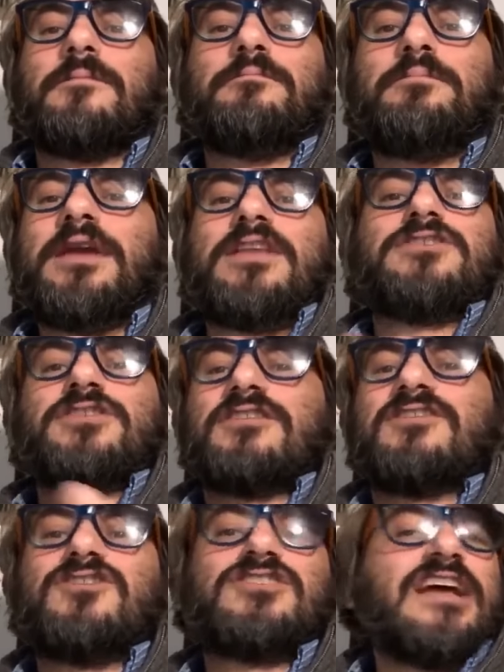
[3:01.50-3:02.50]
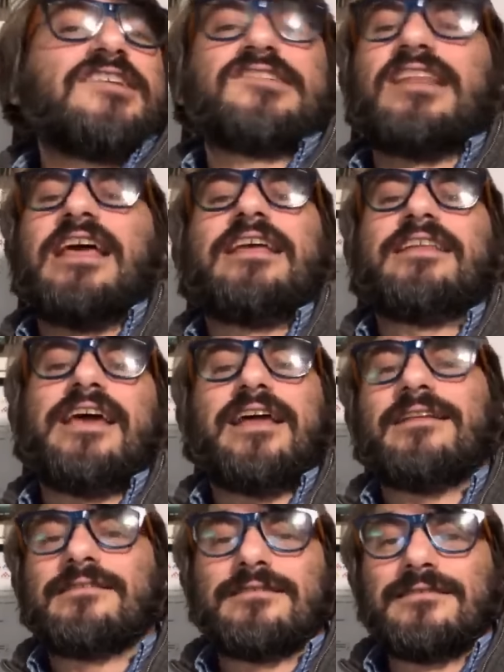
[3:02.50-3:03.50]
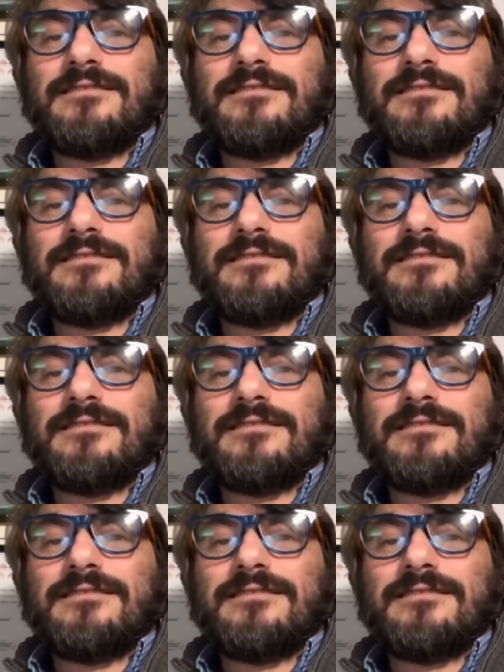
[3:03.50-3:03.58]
pictures just like that,